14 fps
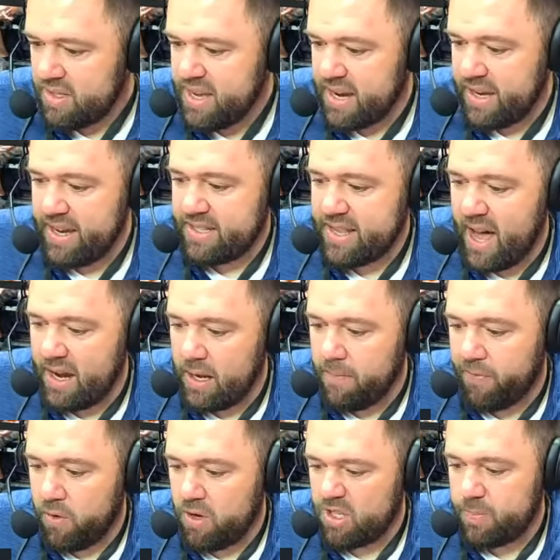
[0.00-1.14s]
Dickey is not
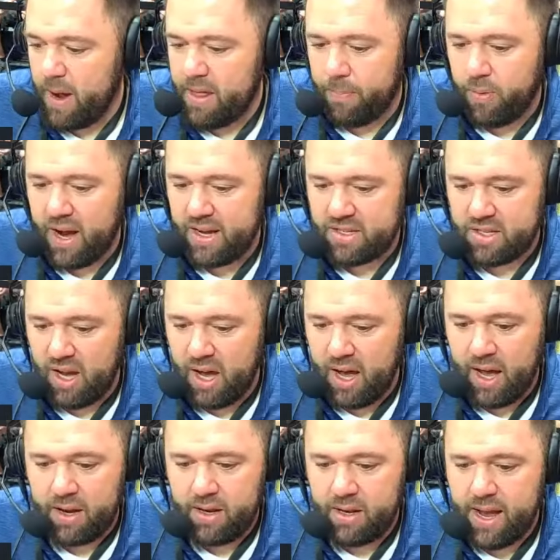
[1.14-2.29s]
influenced by the press.
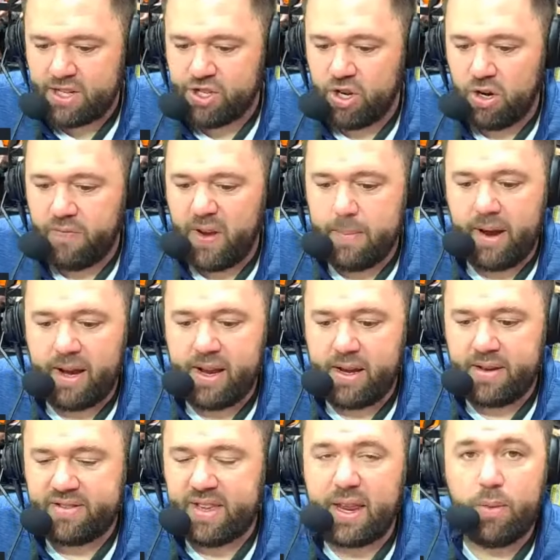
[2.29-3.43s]
Not sure if
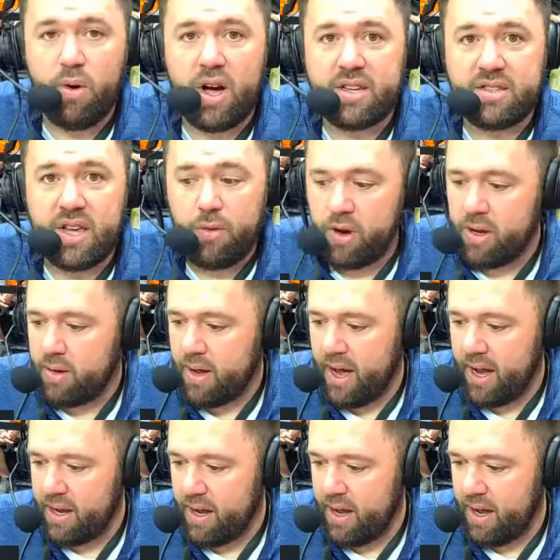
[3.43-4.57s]
anybody said he was, Henry.
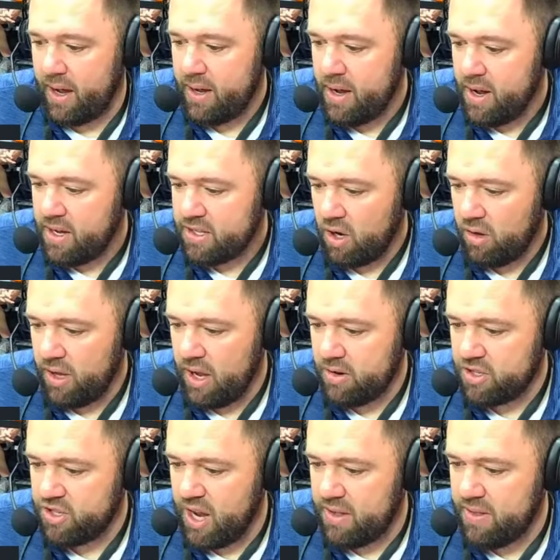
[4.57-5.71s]
I totally
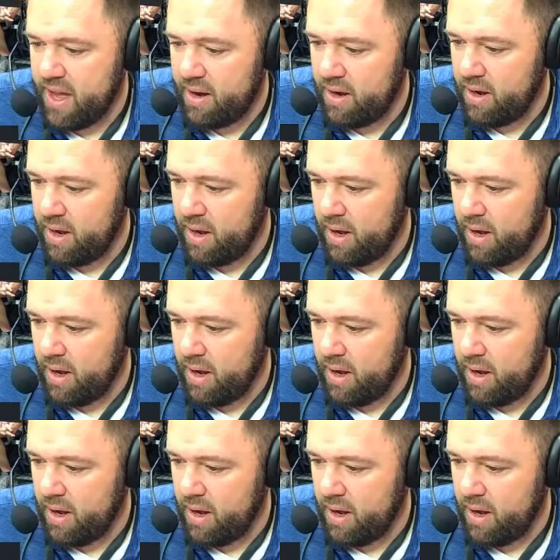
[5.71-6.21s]
understand that.